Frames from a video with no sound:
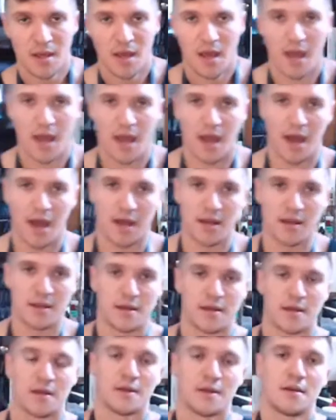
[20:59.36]
And
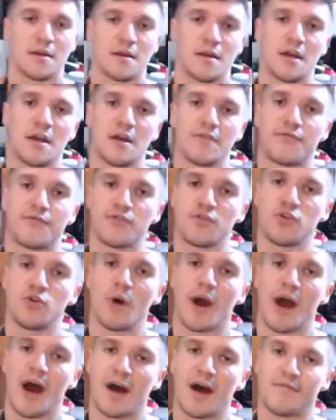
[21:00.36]
if you
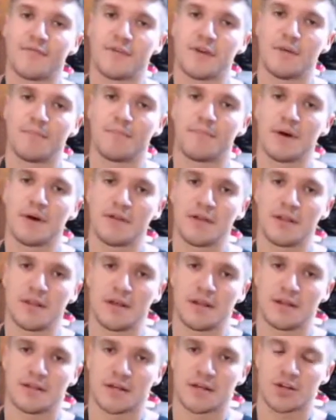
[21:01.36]
have the
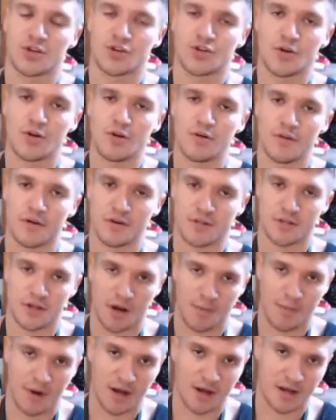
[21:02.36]
ability to control those
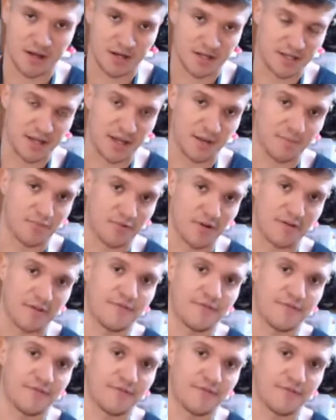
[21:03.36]
harmonics and bring